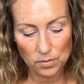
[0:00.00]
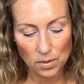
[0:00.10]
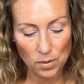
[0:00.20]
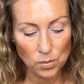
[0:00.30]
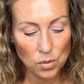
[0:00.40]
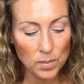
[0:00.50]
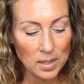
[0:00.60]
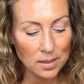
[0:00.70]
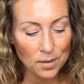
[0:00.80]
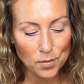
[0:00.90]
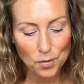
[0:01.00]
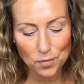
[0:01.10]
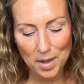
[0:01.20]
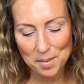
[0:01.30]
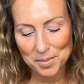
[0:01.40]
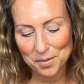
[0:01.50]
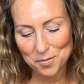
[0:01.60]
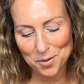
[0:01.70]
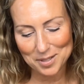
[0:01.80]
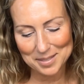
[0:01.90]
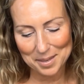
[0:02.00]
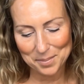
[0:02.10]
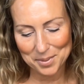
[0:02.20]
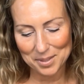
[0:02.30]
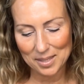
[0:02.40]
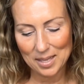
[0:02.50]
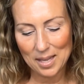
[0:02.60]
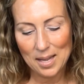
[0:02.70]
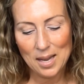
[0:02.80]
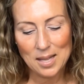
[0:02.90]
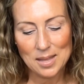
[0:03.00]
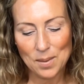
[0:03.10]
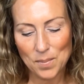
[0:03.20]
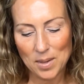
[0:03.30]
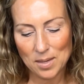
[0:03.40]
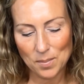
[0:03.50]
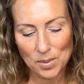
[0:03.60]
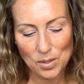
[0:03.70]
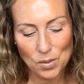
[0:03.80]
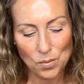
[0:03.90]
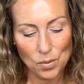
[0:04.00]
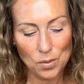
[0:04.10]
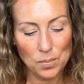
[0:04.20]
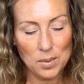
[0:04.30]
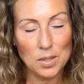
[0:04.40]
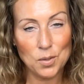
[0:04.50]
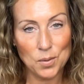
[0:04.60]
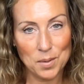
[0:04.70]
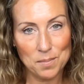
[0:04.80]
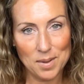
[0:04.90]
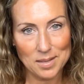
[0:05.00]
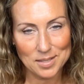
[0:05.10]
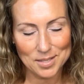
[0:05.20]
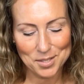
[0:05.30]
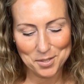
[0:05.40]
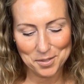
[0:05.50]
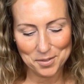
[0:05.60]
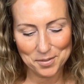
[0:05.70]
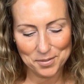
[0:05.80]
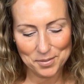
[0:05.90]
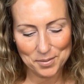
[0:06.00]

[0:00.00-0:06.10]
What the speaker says: Although you may love your family, for example, they may not be the group you can best serve.